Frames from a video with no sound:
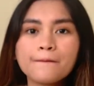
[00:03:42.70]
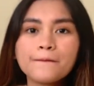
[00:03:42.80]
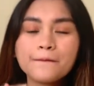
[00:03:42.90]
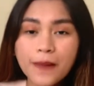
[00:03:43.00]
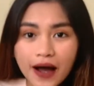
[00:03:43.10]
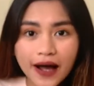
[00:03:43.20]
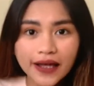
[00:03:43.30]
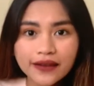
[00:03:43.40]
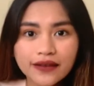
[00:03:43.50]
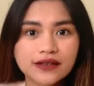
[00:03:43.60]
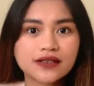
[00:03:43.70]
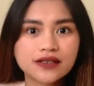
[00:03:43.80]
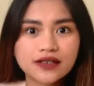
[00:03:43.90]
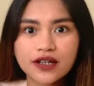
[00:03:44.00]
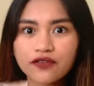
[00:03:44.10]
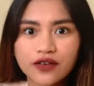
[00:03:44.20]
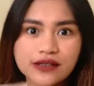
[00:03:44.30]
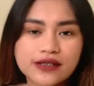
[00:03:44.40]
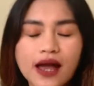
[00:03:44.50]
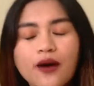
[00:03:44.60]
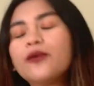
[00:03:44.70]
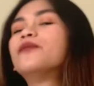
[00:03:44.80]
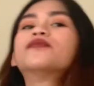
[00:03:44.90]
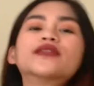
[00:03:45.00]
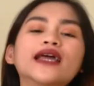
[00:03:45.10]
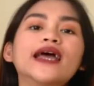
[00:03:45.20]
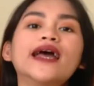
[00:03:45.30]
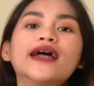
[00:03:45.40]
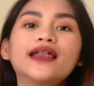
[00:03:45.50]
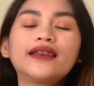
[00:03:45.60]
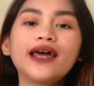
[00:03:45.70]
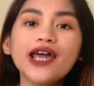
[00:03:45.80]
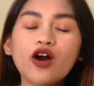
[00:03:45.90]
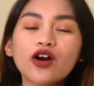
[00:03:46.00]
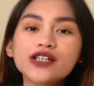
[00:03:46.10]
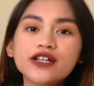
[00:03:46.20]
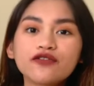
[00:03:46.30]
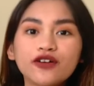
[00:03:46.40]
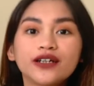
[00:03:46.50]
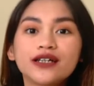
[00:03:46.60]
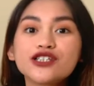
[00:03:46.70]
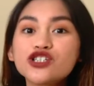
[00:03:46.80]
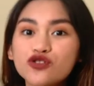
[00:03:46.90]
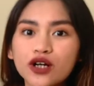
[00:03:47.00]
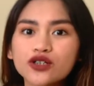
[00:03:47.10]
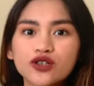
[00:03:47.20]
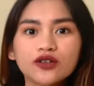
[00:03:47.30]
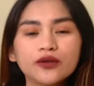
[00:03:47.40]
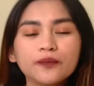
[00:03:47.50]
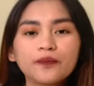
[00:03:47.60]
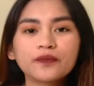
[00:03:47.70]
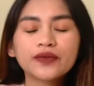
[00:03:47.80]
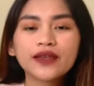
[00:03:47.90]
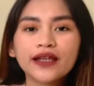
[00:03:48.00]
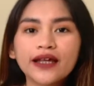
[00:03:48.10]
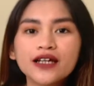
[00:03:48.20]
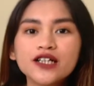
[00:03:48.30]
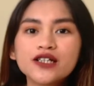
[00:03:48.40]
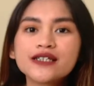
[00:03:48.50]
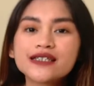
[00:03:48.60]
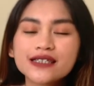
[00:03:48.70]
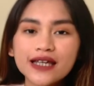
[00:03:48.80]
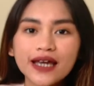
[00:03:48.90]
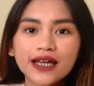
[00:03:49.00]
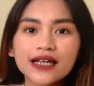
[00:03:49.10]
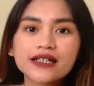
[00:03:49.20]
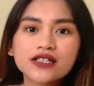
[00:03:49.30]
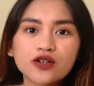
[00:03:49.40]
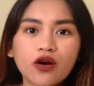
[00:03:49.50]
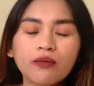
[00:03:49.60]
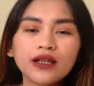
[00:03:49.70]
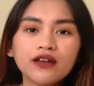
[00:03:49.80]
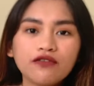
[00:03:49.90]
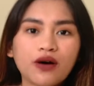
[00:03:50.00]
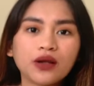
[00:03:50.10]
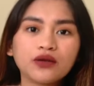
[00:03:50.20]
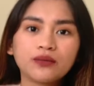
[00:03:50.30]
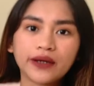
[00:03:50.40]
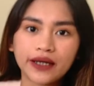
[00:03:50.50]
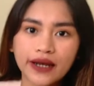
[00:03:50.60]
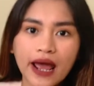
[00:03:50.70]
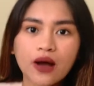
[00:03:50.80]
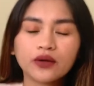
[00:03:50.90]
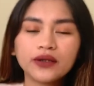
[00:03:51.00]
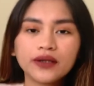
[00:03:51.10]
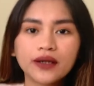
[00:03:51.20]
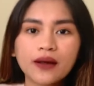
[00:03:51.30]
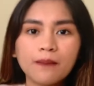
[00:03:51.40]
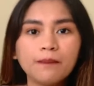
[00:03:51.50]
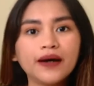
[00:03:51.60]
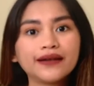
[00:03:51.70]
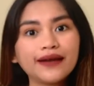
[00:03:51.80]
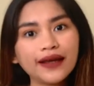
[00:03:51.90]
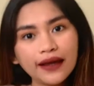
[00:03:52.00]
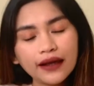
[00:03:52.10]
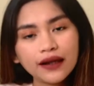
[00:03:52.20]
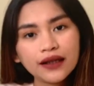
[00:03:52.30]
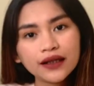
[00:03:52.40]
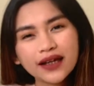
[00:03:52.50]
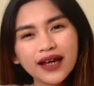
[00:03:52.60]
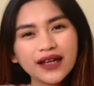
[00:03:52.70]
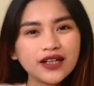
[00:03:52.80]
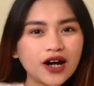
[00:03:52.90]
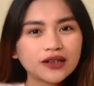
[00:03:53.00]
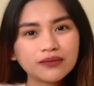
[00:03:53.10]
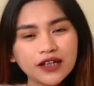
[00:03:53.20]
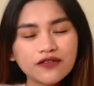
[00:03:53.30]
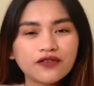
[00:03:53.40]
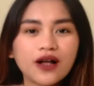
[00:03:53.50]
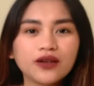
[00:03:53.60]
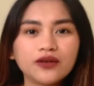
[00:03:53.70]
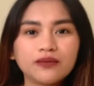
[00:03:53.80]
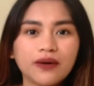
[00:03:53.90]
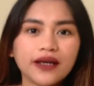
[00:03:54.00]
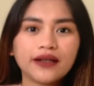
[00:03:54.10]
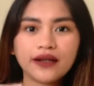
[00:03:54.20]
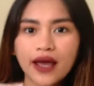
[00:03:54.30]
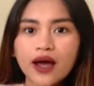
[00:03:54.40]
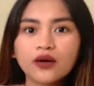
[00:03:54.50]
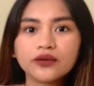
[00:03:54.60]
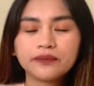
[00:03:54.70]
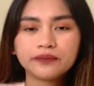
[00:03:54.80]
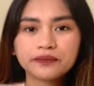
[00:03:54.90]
But this is a difference now. They are different in structure. Sick is normally followed by a noun, but ill cannot be followed by a noun.